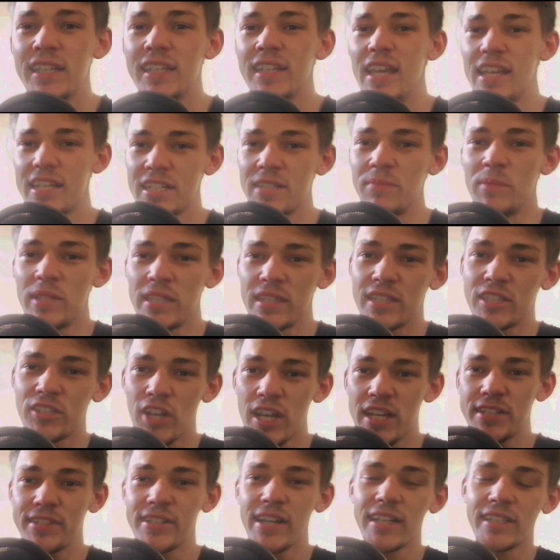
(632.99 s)
They actually mean the
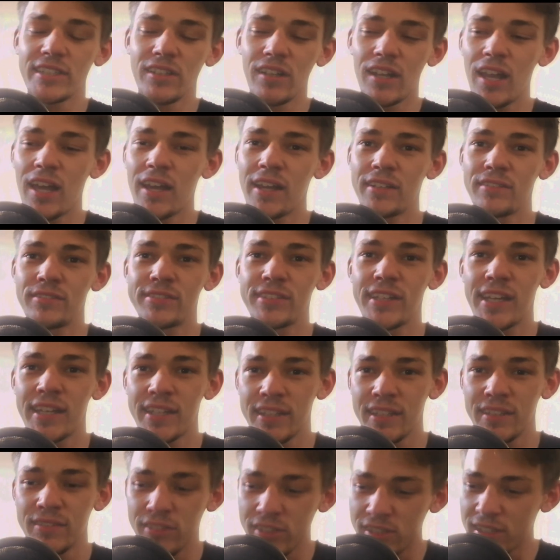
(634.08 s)
train tracks are live,
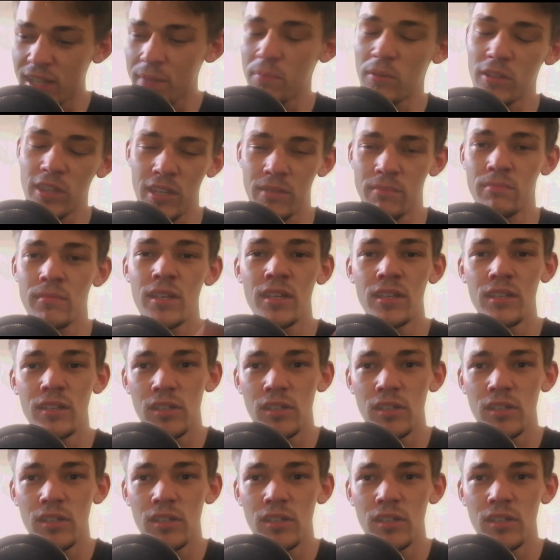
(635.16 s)
and if you step on them,